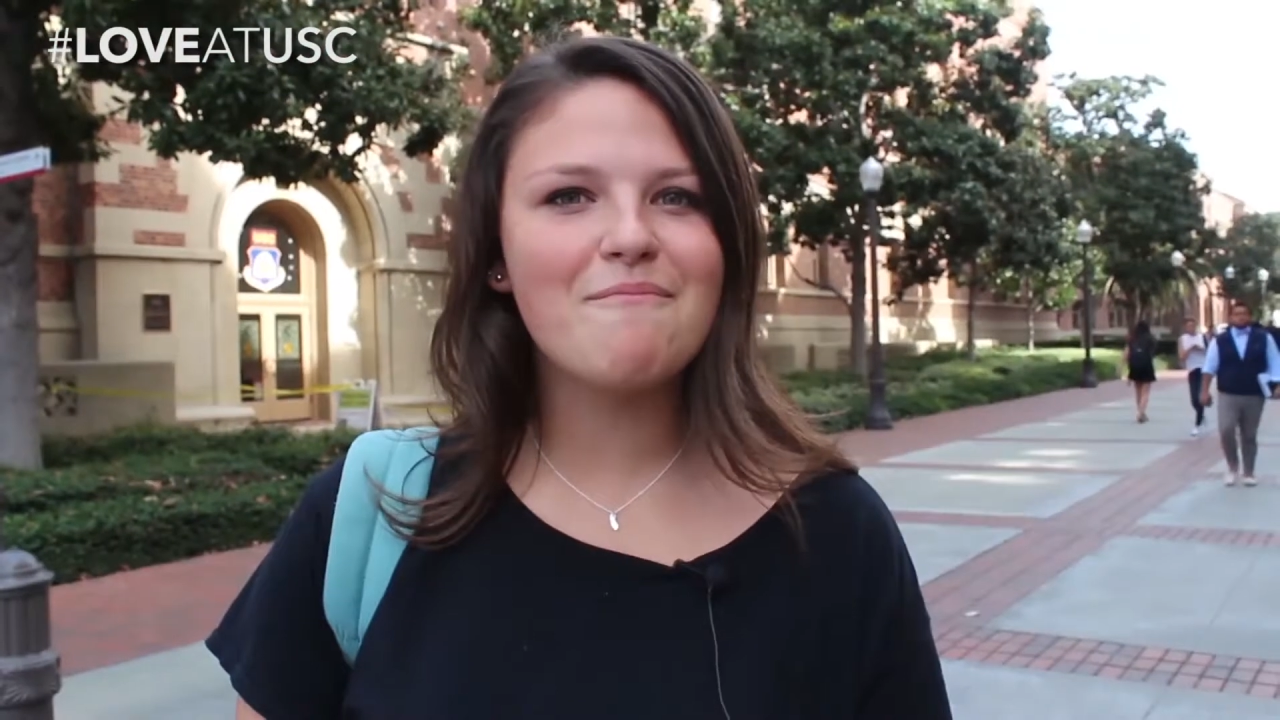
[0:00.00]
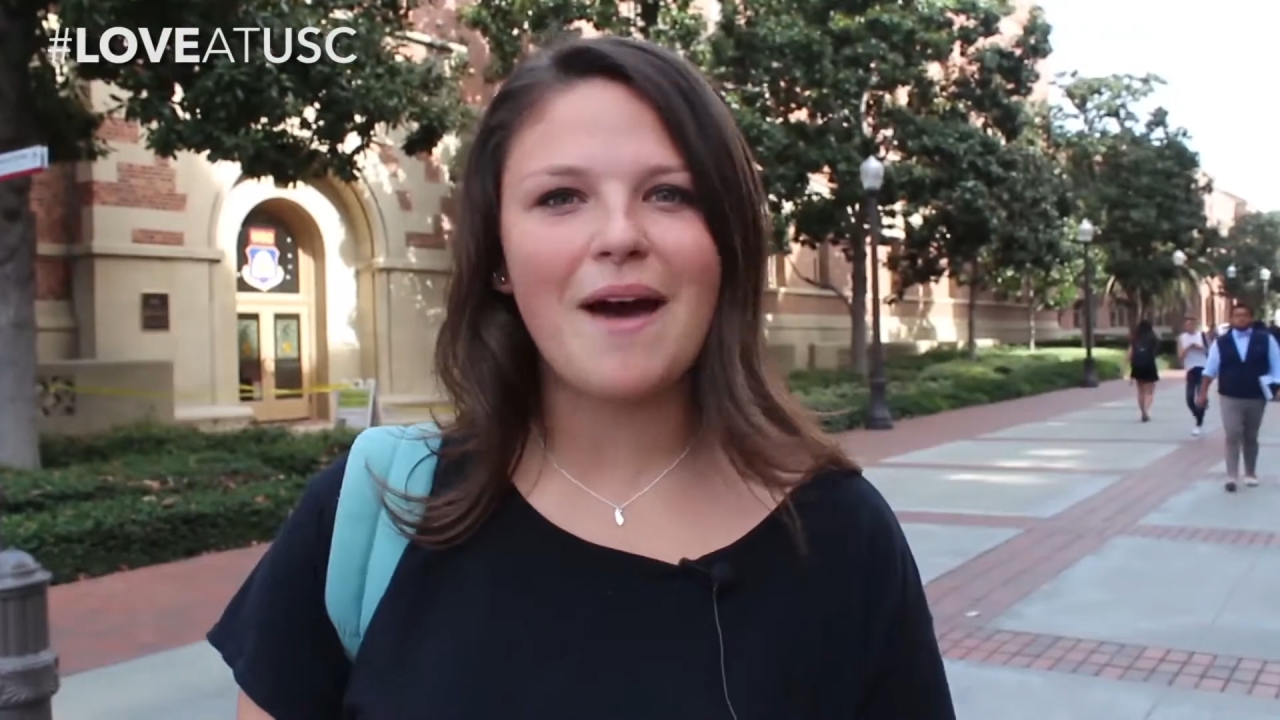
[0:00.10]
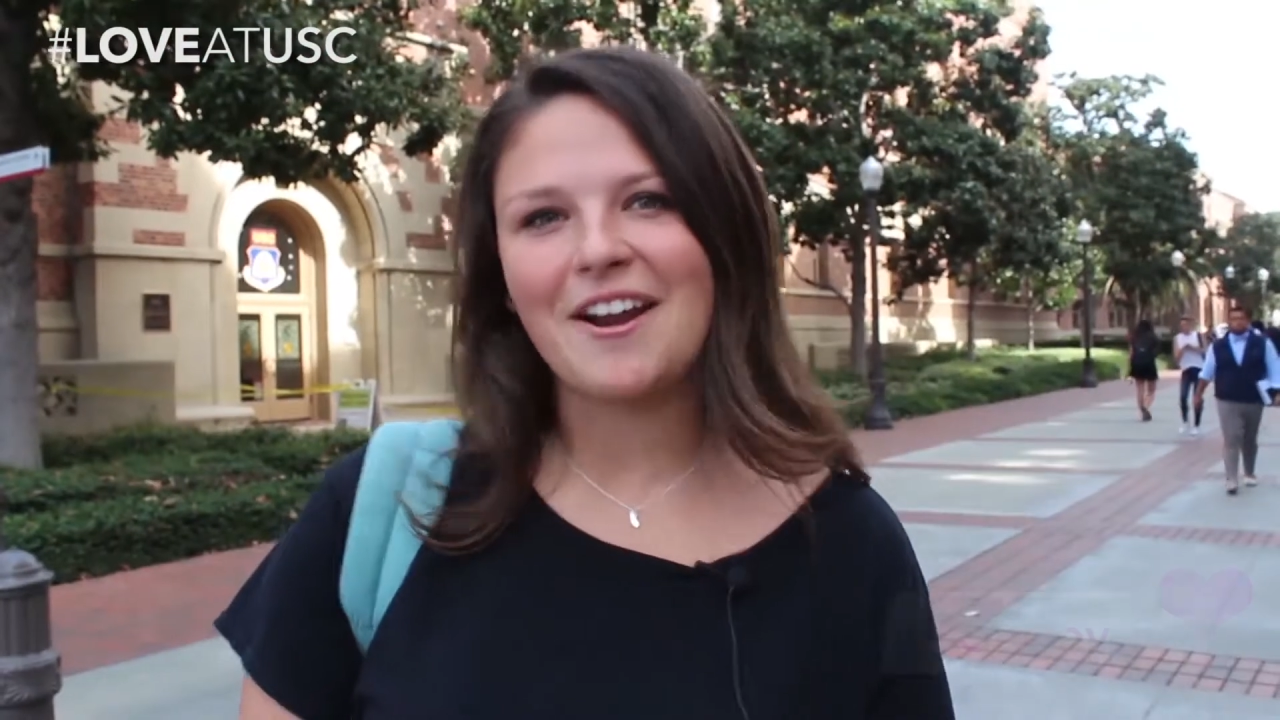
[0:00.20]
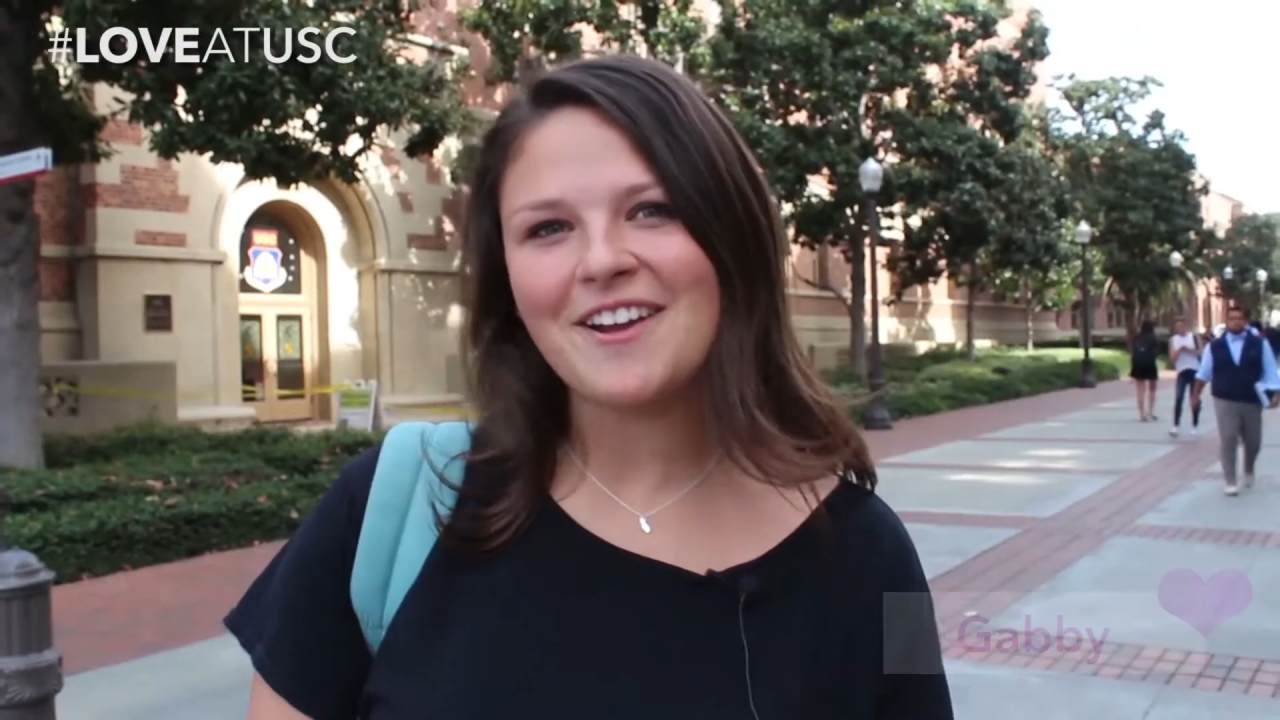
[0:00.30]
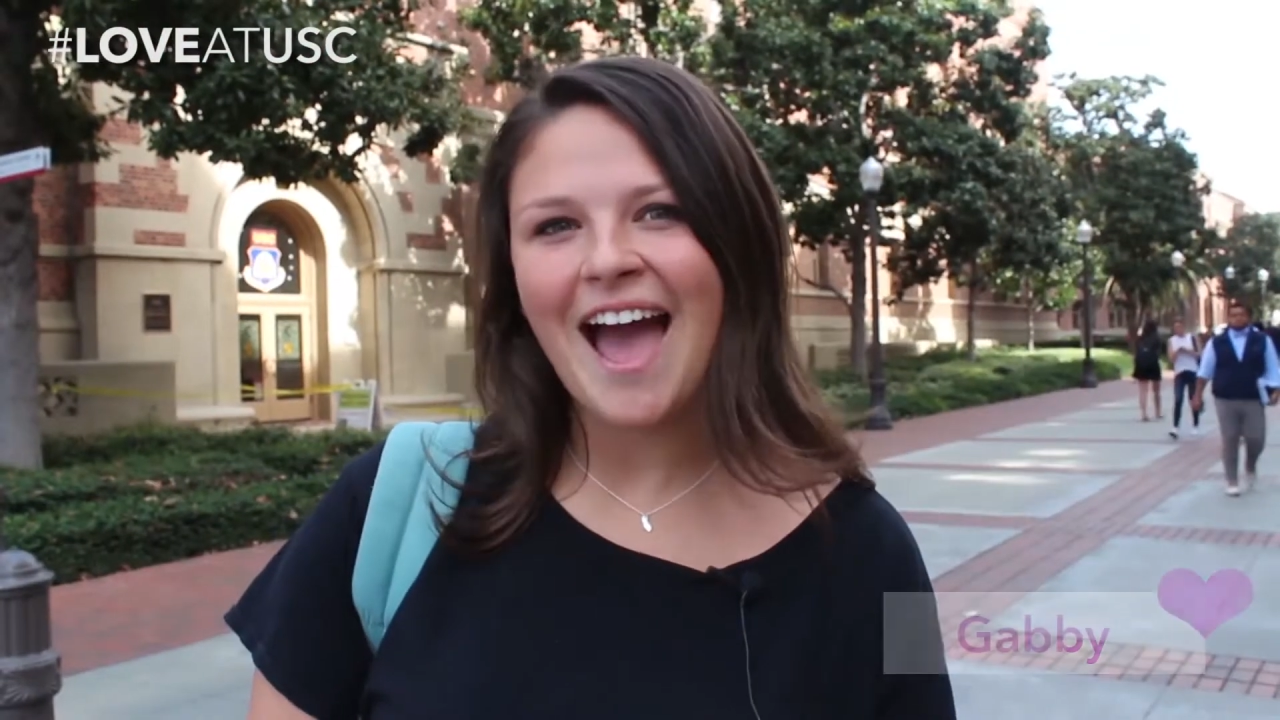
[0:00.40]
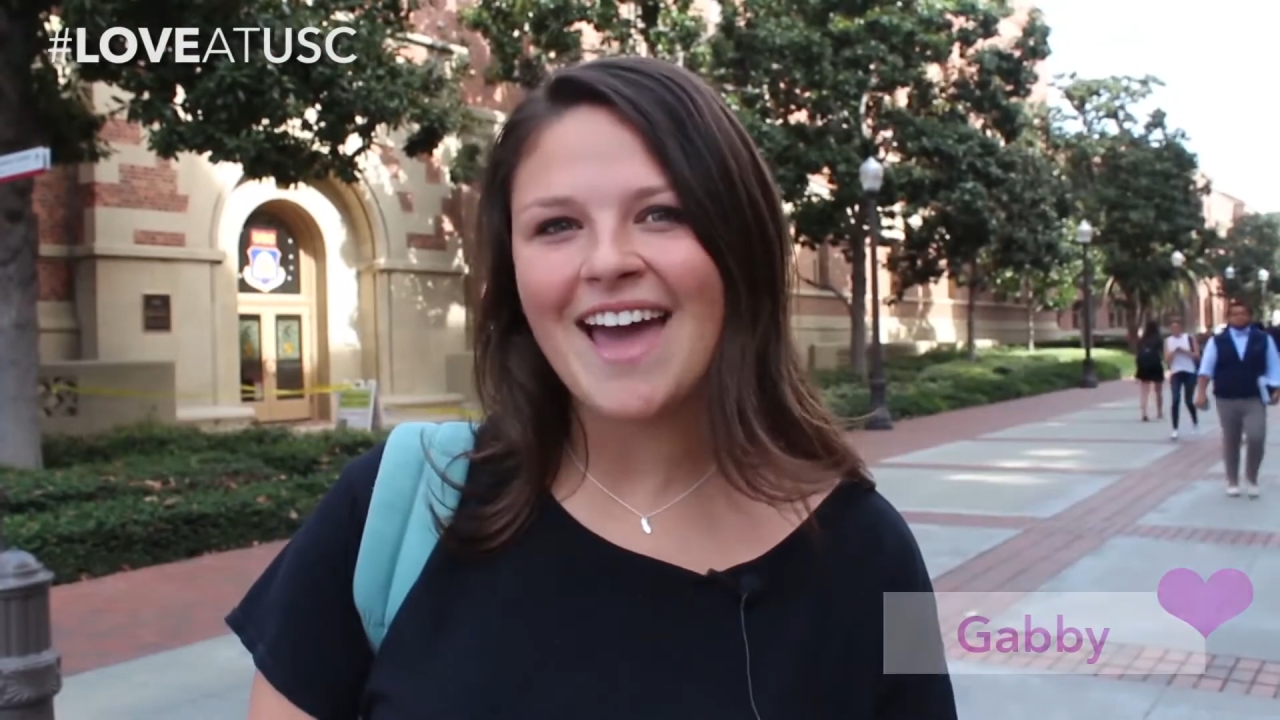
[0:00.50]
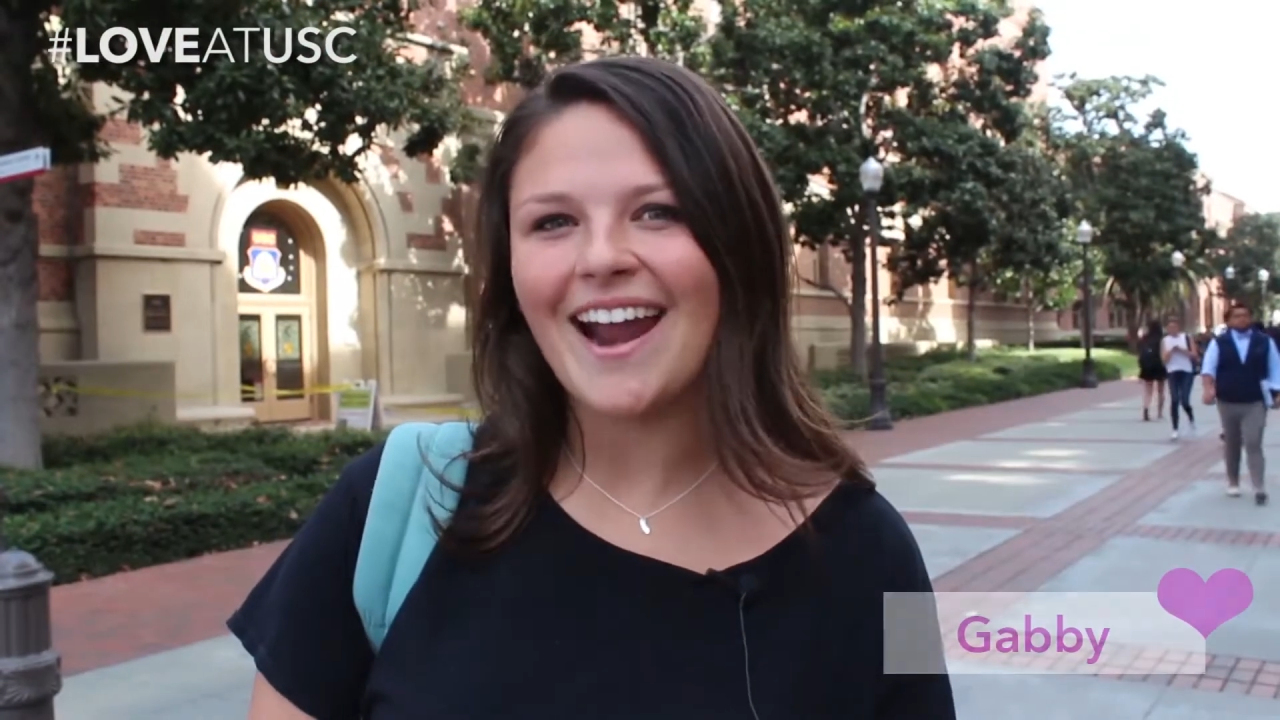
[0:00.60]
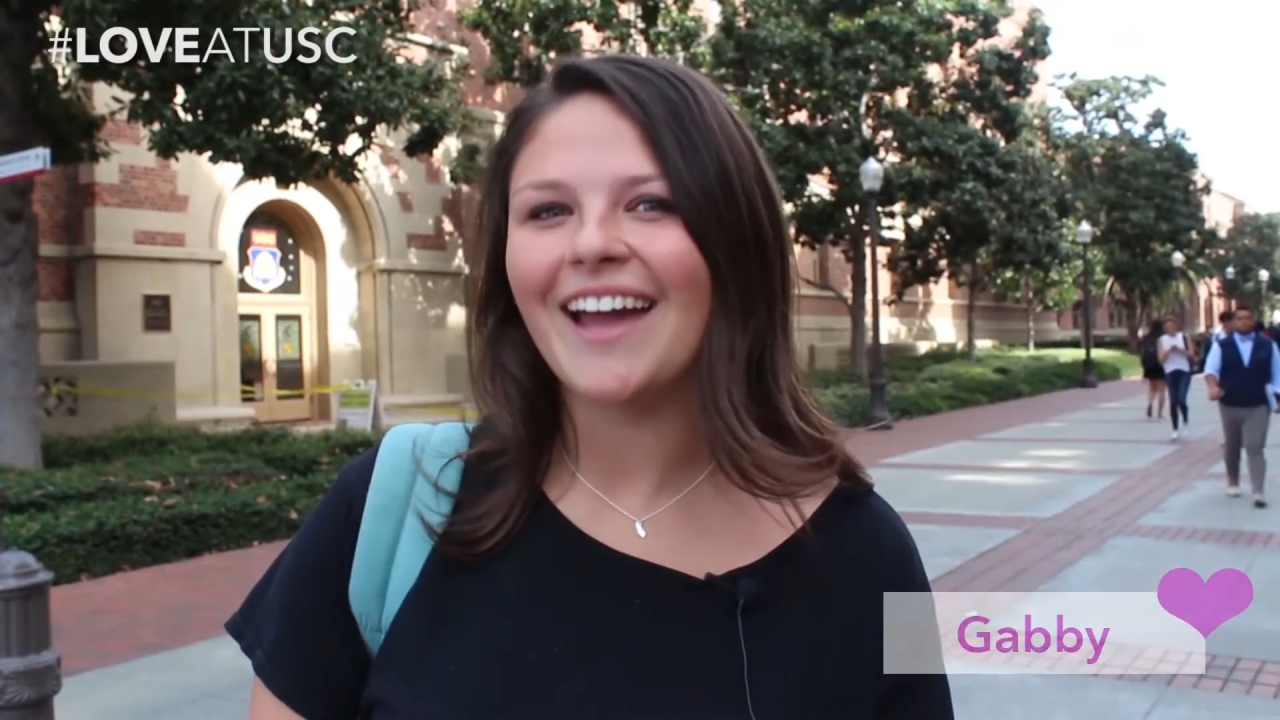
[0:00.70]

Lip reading: Better yet,